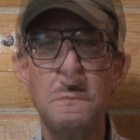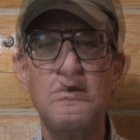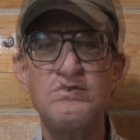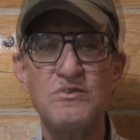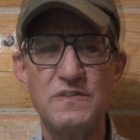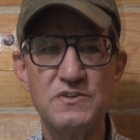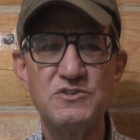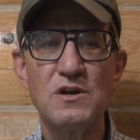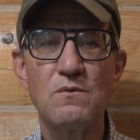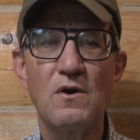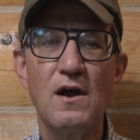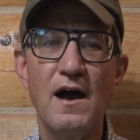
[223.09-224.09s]
So this
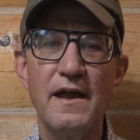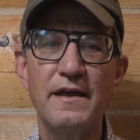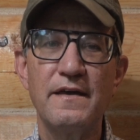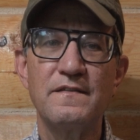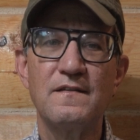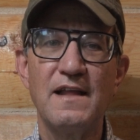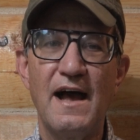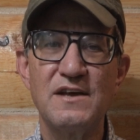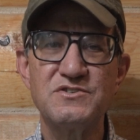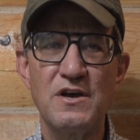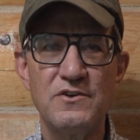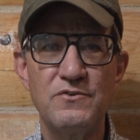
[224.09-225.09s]
year we're hiking the
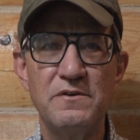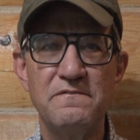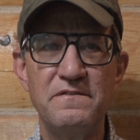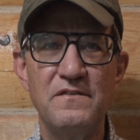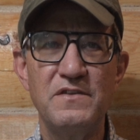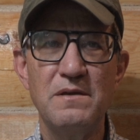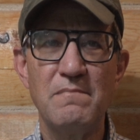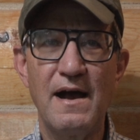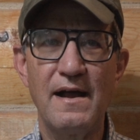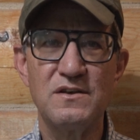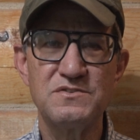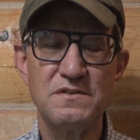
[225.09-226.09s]
last 150
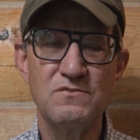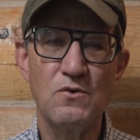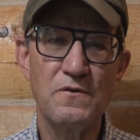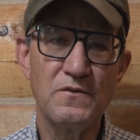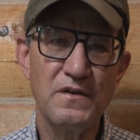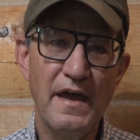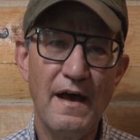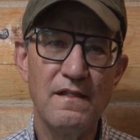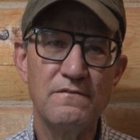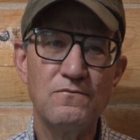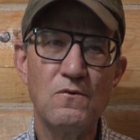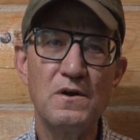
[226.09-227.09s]
miles of Northern
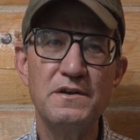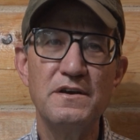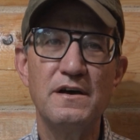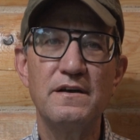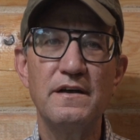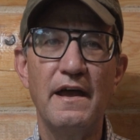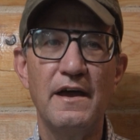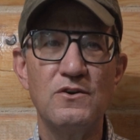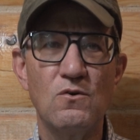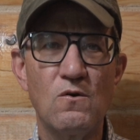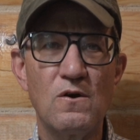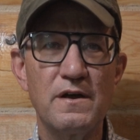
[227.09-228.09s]
California and
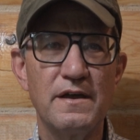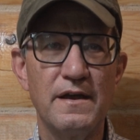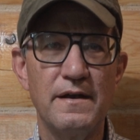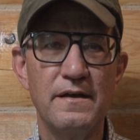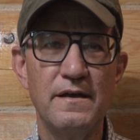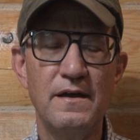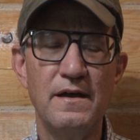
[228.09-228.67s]
Oregon.